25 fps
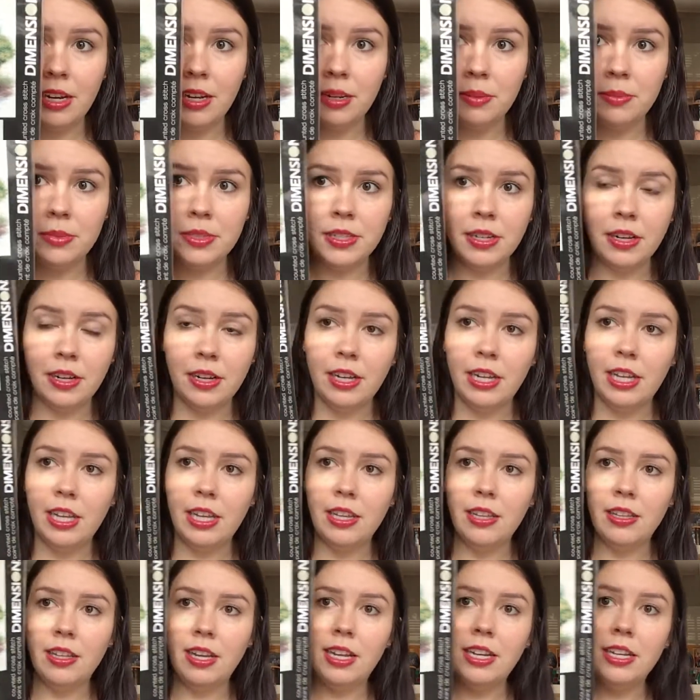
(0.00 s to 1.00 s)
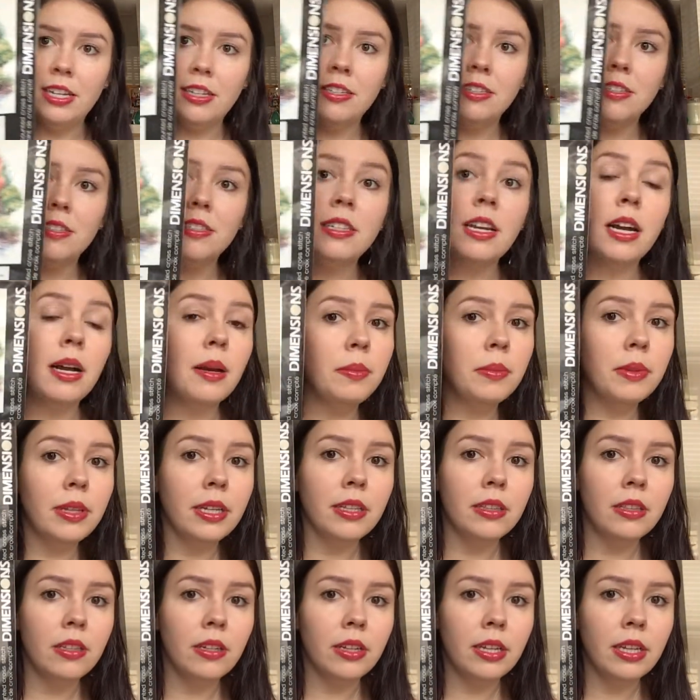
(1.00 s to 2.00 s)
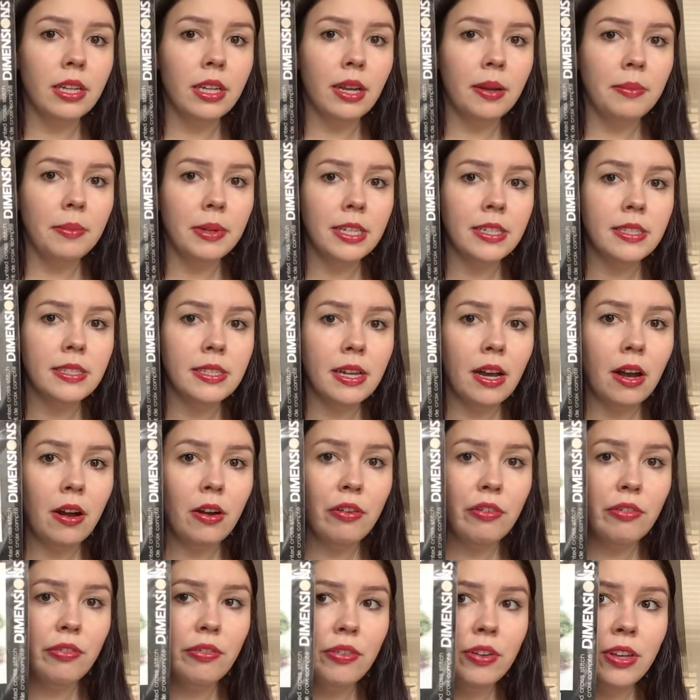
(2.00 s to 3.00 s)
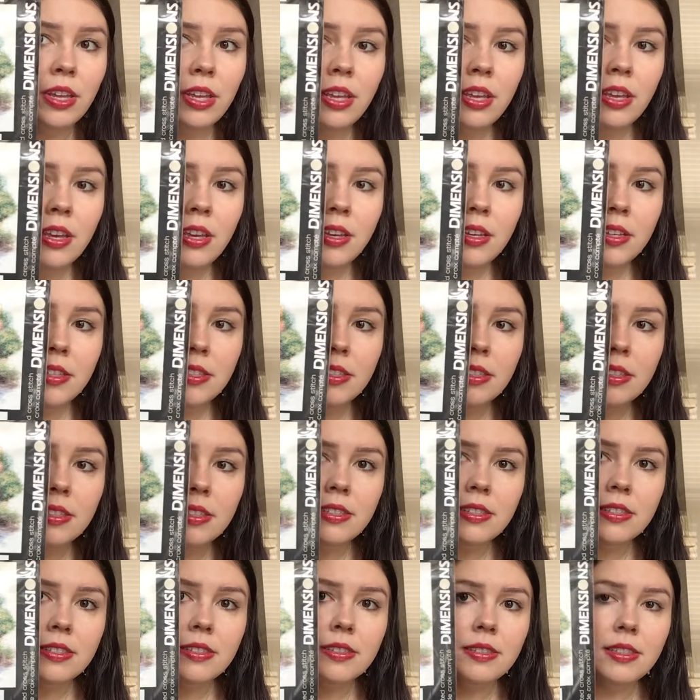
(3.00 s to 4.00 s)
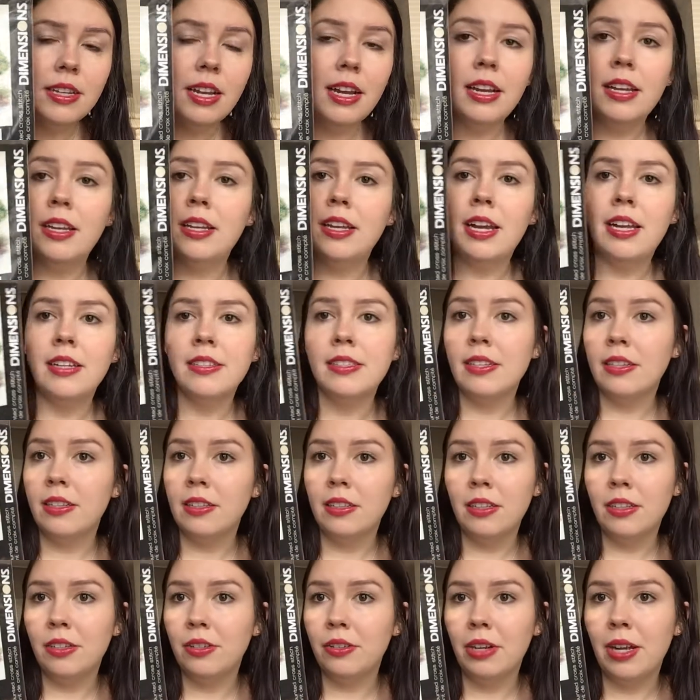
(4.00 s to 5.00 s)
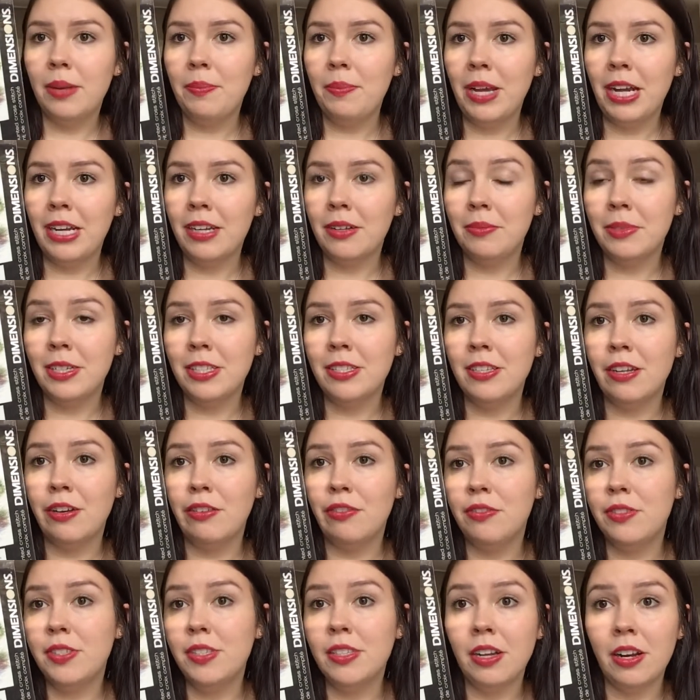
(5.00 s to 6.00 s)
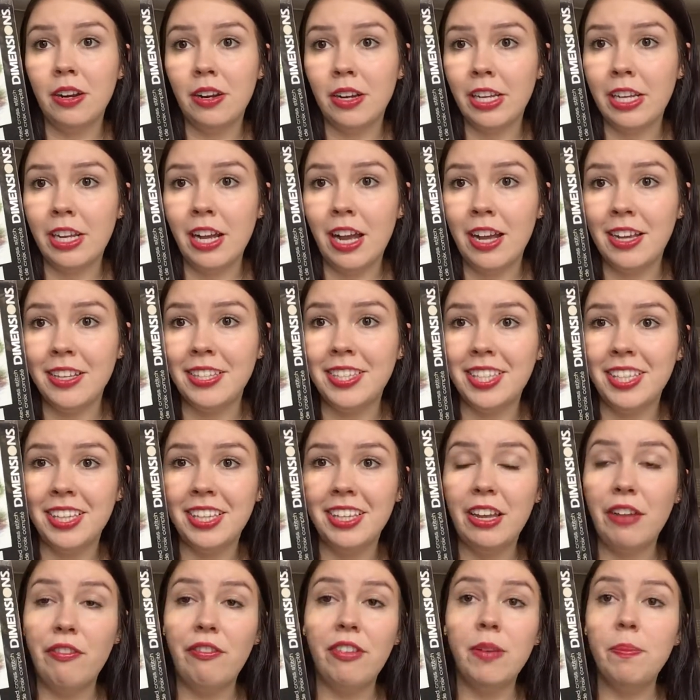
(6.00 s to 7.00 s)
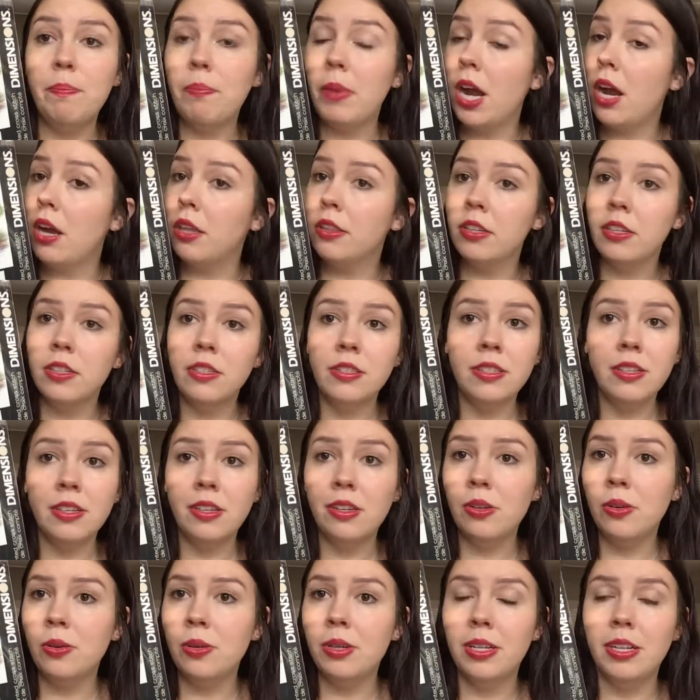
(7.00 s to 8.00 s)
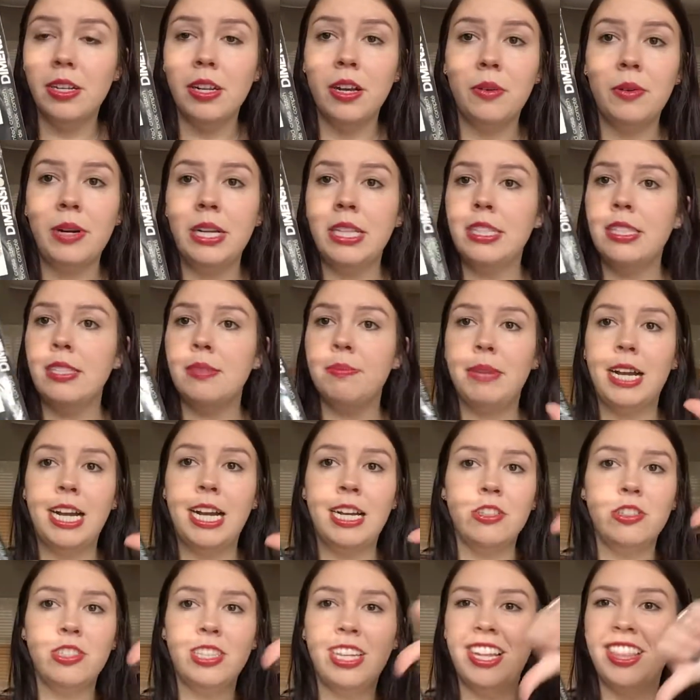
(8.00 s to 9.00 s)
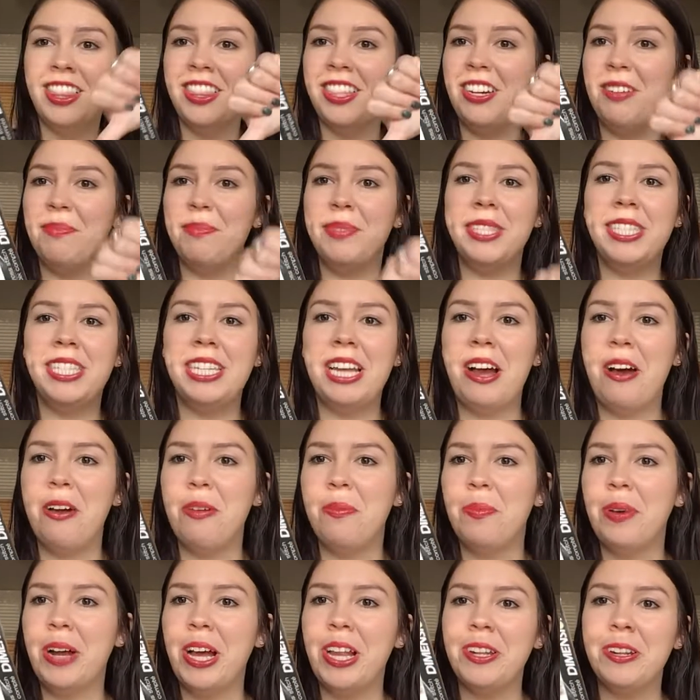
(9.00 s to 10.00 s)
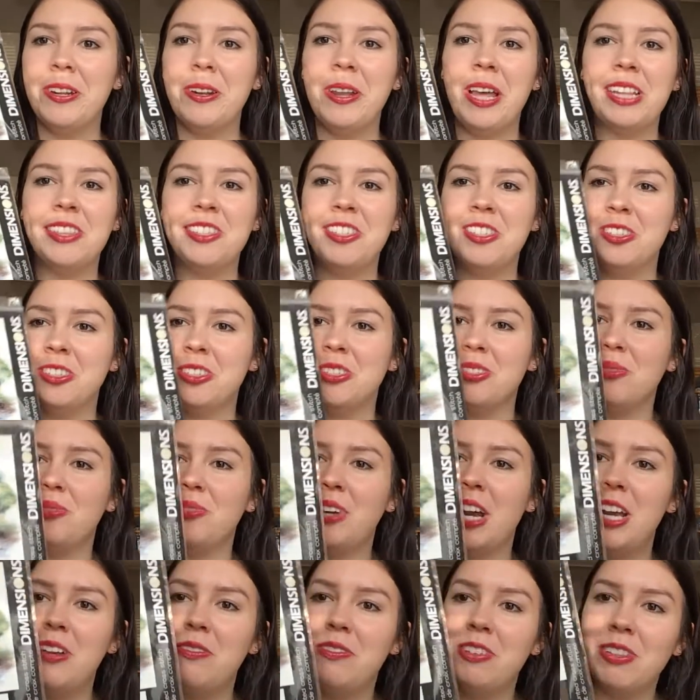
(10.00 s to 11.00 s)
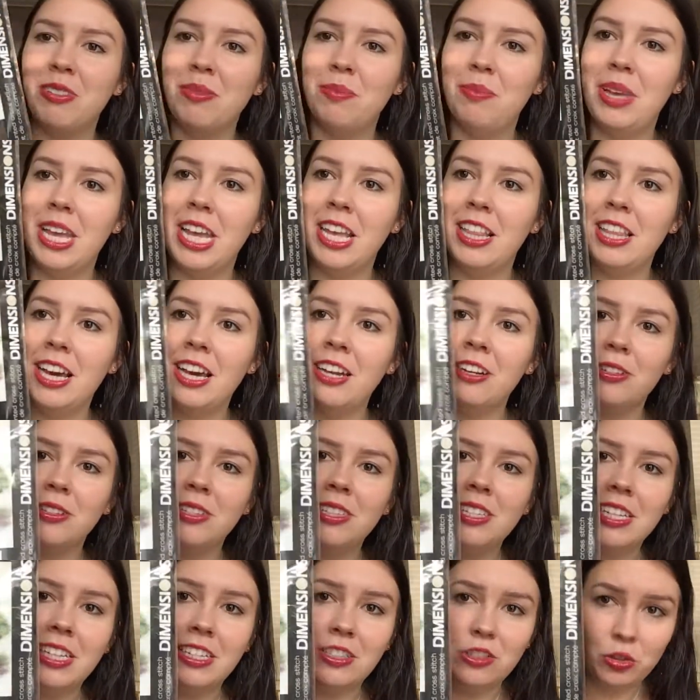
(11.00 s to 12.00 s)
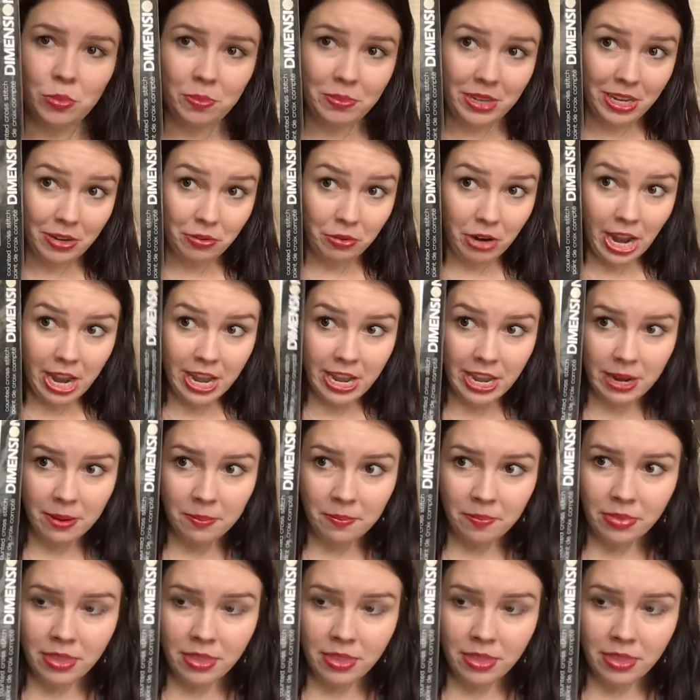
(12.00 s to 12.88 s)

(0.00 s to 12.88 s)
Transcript: I'm sorry. I need to stop like looking at myself. So is as I look right back at myself. Sorry guys. If it bothers you, you know what? Smash that thumbs down button. That's just fine with me. That'll teach me, right?